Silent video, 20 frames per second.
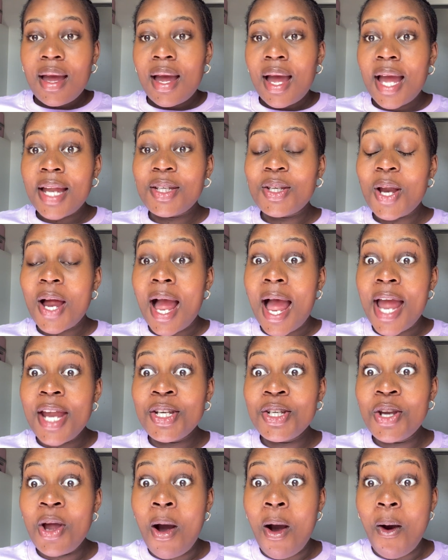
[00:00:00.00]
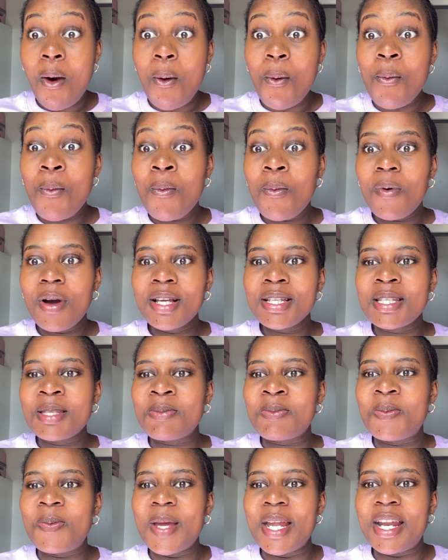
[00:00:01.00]
I know it's
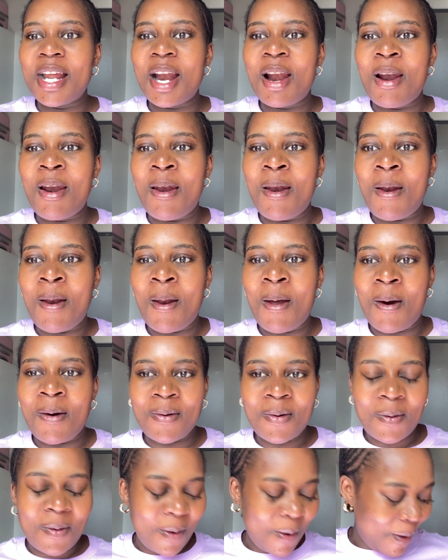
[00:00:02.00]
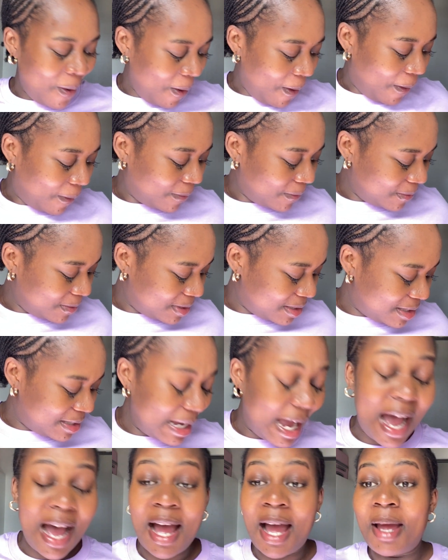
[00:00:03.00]
been a long
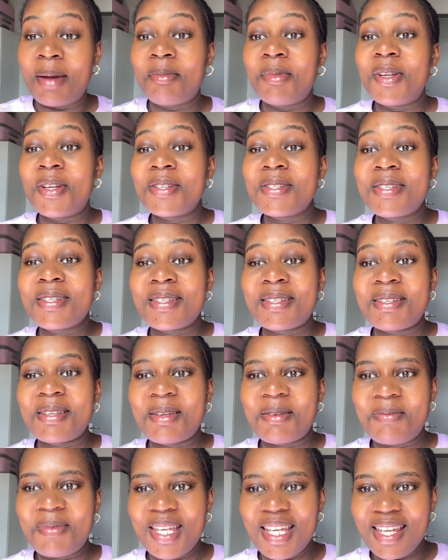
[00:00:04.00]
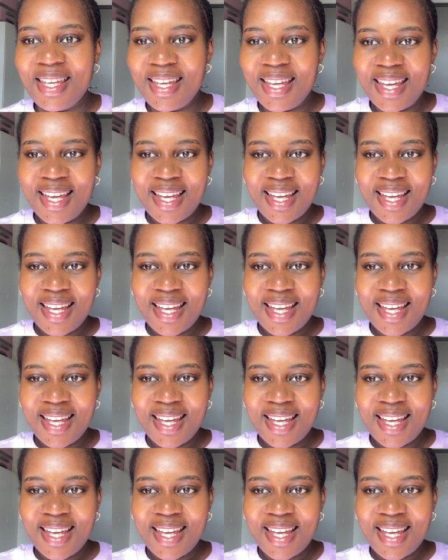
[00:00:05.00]
time not seeing me.